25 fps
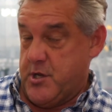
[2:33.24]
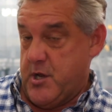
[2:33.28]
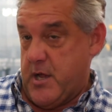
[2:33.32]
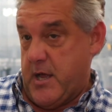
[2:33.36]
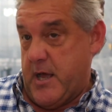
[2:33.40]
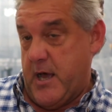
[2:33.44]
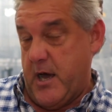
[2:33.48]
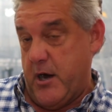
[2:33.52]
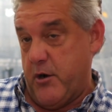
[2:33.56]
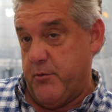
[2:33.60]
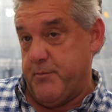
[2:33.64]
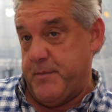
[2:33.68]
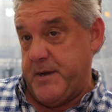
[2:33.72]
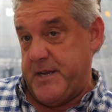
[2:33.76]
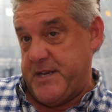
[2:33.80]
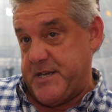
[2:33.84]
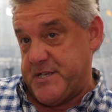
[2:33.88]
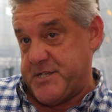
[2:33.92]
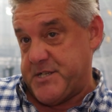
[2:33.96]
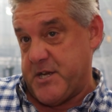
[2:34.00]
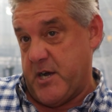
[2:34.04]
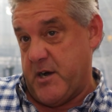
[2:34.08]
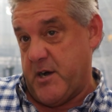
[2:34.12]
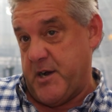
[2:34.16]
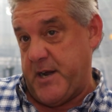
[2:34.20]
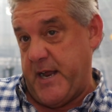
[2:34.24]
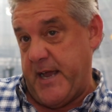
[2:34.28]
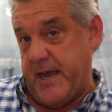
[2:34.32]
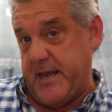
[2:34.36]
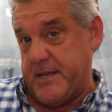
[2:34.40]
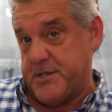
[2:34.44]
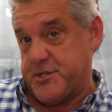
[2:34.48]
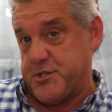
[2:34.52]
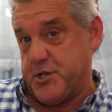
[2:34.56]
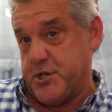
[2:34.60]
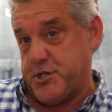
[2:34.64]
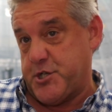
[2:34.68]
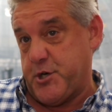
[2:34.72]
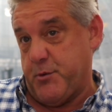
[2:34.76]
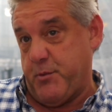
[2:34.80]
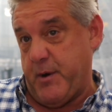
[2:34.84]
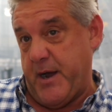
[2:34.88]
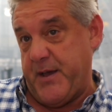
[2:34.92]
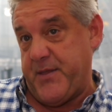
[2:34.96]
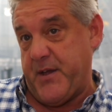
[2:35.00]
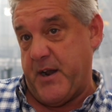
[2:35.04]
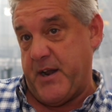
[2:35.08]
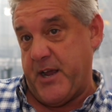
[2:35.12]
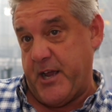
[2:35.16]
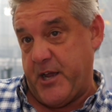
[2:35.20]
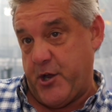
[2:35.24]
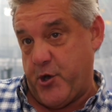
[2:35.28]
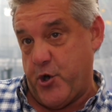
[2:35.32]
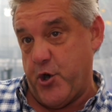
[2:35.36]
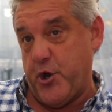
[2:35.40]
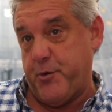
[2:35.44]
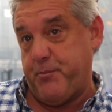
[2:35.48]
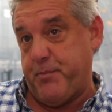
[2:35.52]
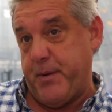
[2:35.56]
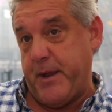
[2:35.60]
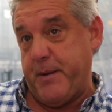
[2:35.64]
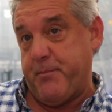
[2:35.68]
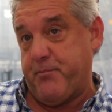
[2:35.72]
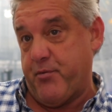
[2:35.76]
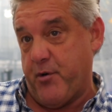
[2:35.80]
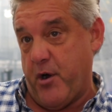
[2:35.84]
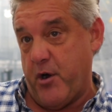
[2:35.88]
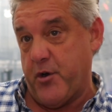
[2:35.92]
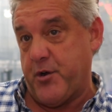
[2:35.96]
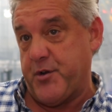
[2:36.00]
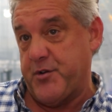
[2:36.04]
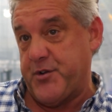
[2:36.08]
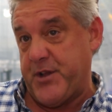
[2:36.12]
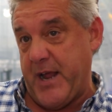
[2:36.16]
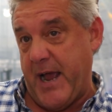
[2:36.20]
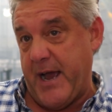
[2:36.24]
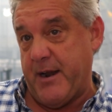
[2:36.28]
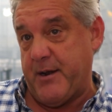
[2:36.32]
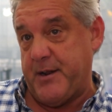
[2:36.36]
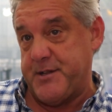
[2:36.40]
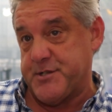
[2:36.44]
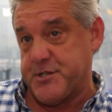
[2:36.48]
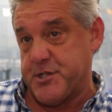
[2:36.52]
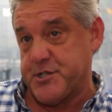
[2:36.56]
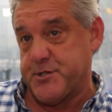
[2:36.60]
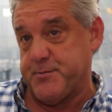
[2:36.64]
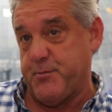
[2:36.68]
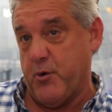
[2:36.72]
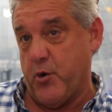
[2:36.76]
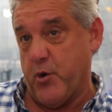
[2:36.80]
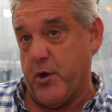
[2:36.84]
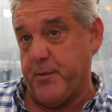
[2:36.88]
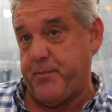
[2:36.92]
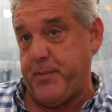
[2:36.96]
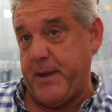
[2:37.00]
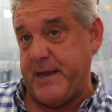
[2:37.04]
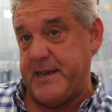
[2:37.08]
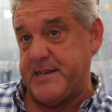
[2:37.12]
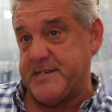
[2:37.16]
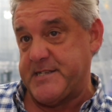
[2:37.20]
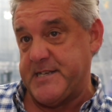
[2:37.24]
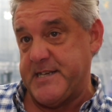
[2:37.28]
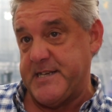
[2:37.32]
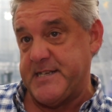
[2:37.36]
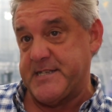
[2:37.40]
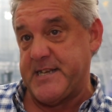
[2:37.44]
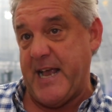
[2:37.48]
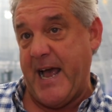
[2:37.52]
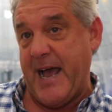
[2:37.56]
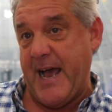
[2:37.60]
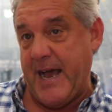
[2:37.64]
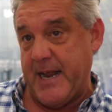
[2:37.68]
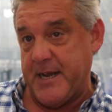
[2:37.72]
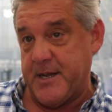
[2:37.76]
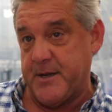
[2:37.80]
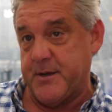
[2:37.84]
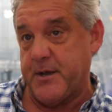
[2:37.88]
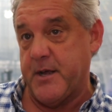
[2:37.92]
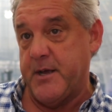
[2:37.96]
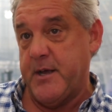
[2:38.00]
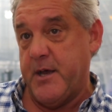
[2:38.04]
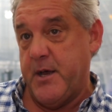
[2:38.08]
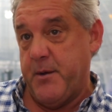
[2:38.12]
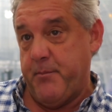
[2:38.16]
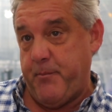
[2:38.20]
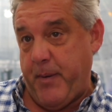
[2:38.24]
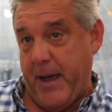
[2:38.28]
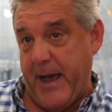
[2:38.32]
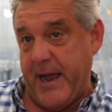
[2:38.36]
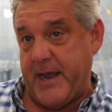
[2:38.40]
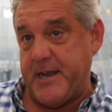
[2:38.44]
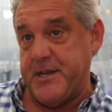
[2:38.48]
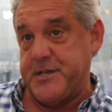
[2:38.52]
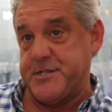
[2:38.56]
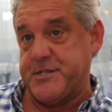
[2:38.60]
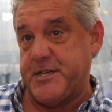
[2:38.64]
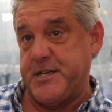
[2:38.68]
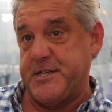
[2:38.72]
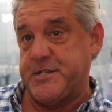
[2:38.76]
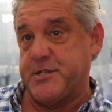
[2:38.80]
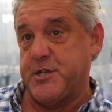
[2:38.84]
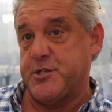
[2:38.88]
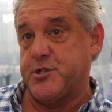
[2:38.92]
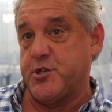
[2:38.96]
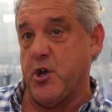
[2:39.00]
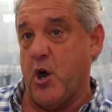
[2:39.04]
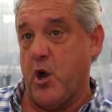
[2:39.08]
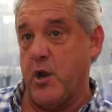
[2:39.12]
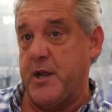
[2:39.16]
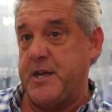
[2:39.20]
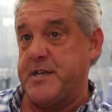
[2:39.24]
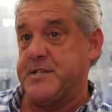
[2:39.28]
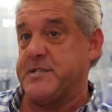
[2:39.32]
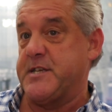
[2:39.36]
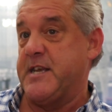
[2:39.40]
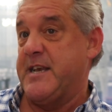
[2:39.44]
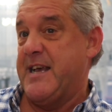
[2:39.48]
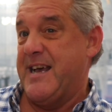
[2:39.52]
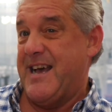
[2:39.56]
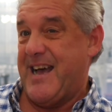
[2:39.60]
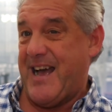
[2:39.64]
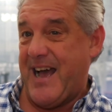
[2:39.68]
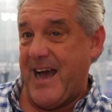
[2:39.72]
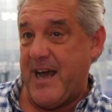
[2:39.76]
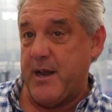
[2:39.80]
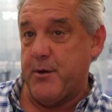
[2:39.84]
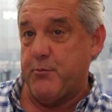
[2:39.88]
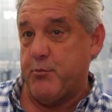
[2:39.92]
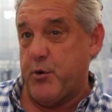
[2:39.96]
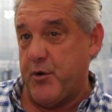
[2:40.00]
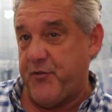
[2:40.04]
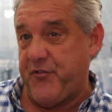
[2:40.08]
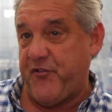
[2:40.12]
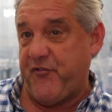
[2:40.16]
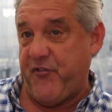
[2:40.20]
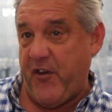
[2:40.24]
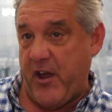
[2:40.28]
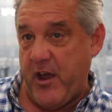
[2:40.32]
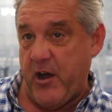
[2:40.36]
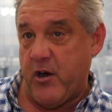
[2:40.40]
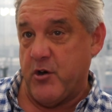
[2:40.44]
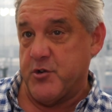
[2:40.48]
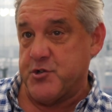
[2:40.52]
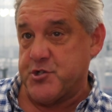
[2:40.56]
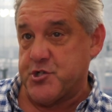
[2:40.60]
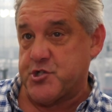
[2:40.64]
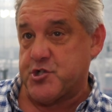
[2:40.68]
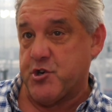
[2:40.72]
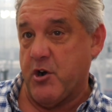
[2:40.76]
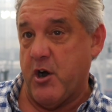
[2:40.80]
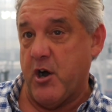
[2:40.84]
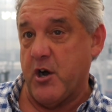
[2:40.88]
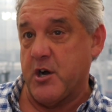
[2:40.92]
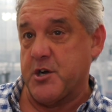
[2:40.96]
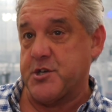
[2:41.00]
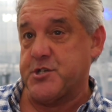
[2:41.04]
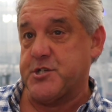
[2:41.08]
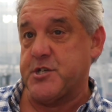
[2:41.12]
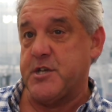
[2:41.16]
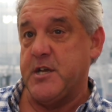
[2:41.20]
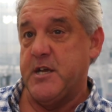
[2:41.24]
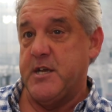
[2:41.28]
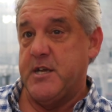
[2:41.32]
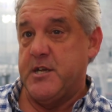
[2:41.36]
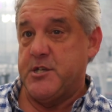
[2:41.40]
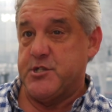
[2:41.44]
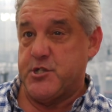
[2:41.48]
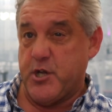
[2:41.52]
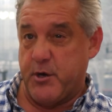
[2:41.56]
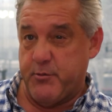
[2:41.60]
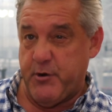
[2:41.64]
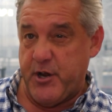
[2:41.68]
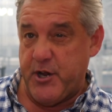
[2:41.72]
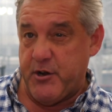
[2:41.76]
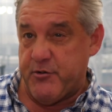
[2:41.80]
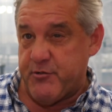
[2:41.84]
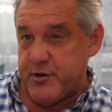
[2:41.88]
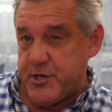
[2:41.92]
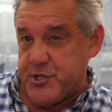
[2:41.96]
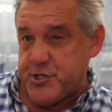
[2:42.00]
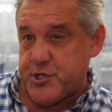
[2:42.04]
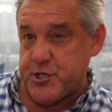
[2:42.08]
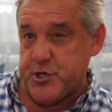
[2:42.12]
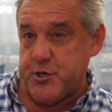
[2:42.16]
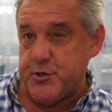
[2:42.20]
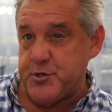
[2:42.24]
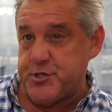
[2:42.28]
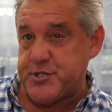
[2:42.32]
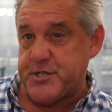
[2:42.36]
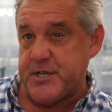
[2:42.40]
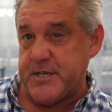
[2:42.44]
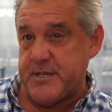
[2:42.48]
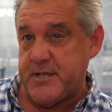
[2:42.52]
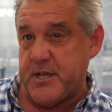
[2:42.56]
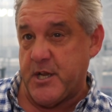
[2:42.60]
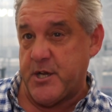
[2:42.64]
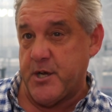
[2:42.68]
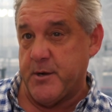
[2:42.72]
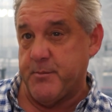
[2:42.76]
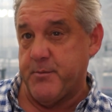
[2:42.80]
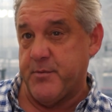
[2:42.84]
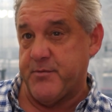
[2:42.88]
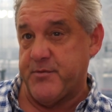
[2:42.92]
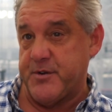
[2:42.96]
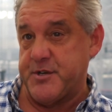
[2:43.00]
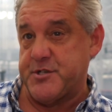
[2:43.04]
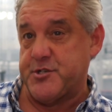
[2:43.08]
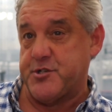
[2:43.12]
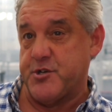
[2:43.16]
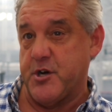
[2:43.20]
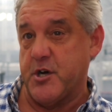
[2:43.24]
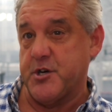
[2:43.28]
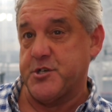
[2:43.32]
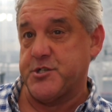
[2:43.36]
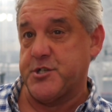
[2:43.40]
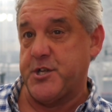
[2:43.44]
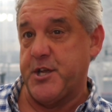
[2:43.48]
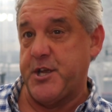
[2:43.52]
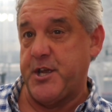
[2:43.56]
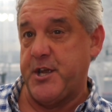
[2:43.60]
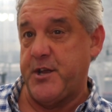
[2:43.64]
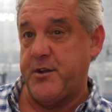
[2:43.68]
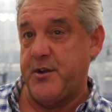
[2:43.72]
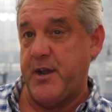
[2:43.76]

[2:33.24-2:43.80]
helped me design it in such a way that it could be broken down into smaller pieces and packaged into dollies and would fit on trucks. So you're reducing the number of trucks that you